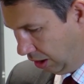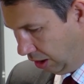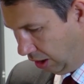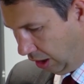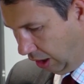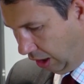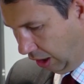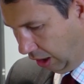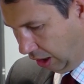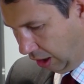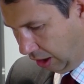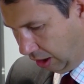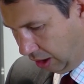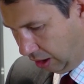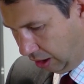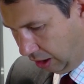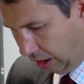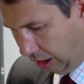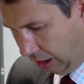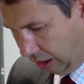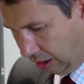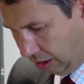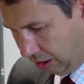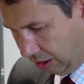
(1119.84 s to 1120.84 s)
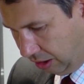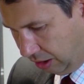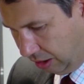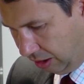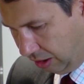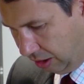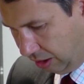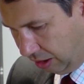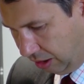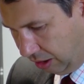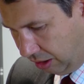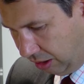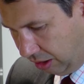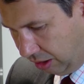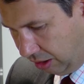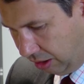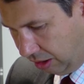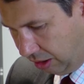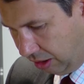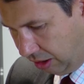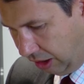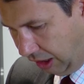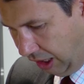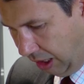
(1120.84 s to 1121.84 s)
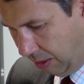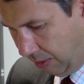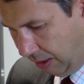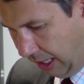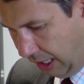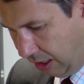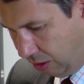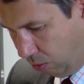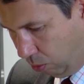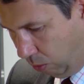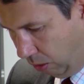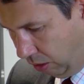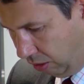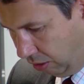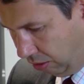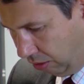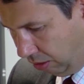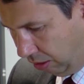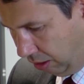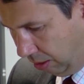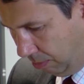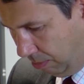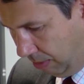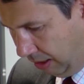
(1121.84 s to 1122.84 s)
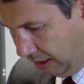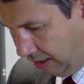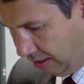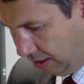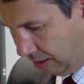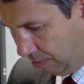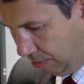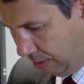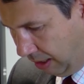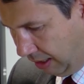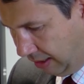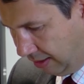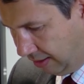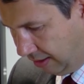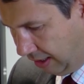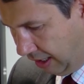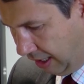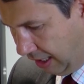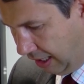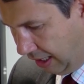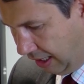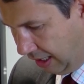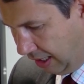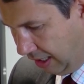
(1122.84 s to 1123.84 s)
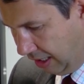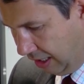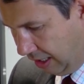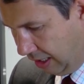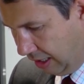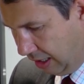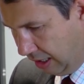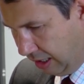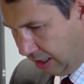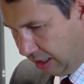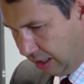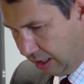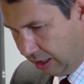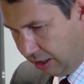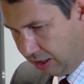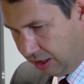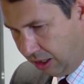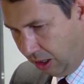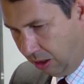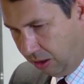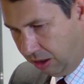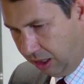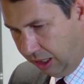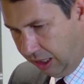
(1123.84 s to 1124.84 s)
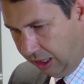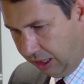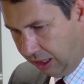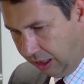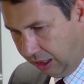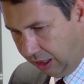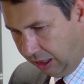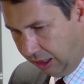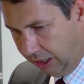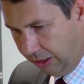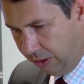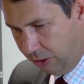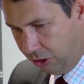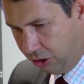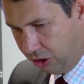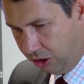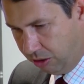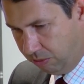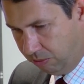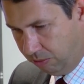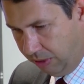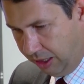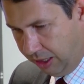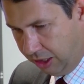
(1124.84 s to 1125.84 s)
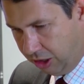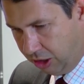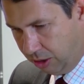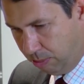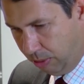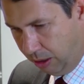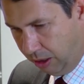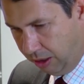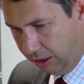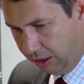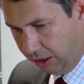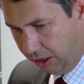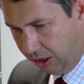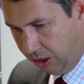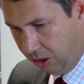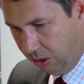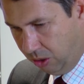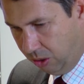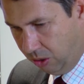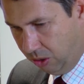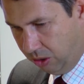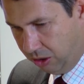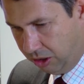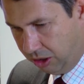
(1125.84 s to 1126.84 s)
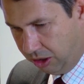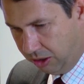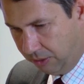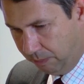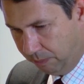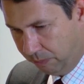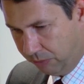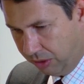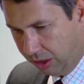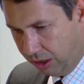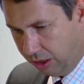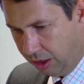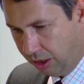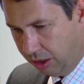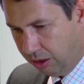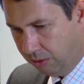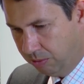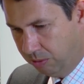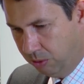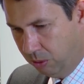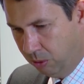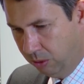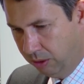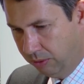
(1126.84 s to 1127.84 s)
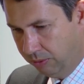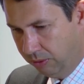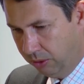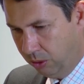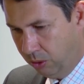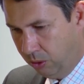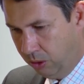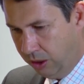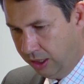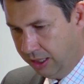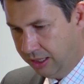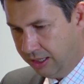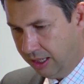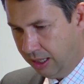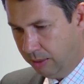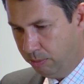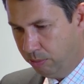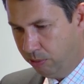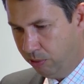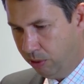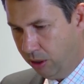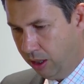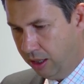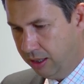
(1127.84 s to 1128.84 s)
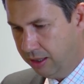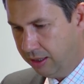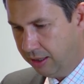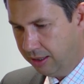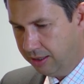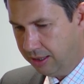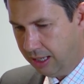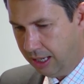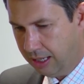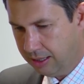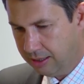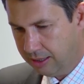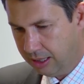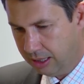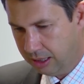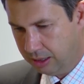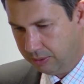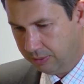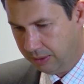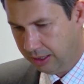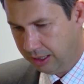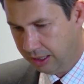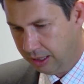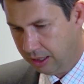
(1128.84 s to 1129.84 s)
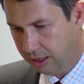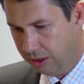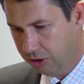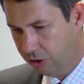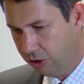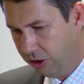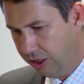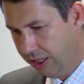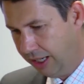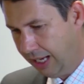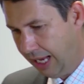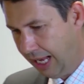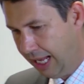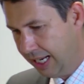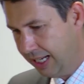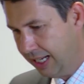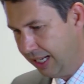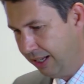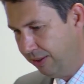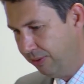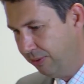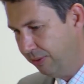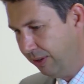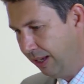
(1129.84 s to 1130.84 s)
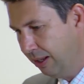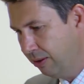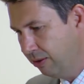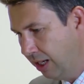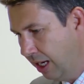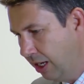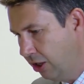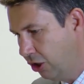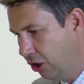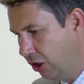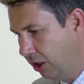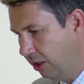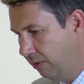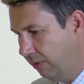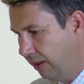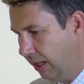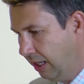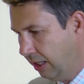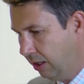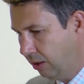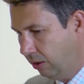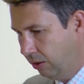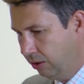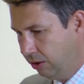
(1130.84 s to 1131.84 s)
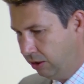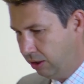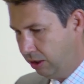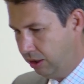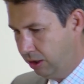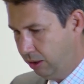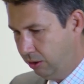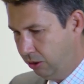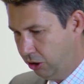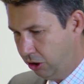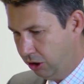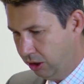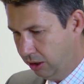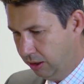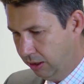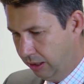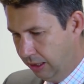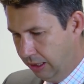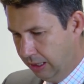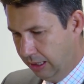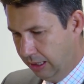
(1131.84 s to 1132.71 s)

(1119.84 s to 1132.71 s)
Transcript: go against what the minister may say. So the conclusion reached by the court that the rule of law is a priceless asset of our country and a foundation of our constitution,